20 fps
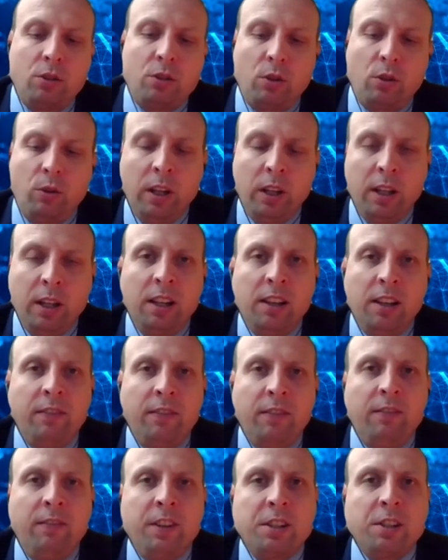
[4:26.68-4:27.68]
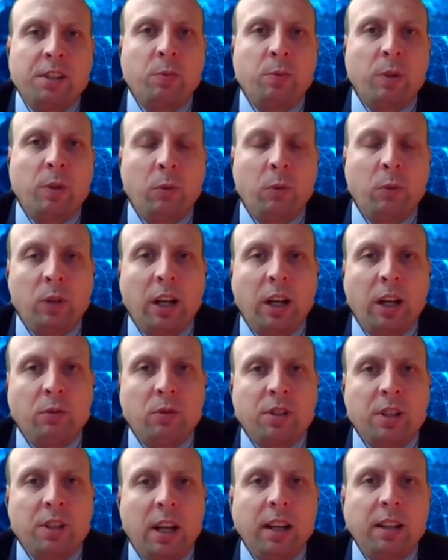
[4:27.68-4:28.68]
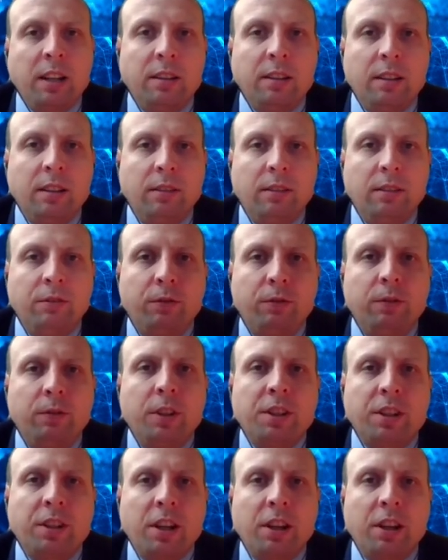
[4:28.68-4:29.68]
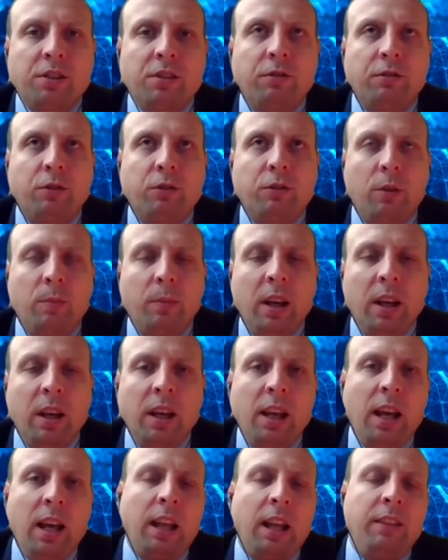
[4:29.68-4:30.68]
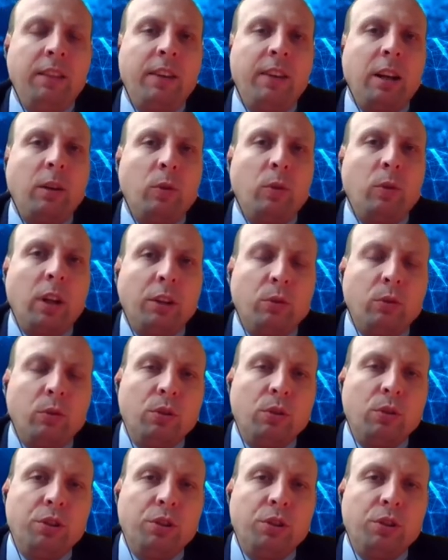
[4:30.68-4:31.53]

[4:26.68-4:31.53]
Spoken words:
So this is what I would like to start discussion from. And then I would like to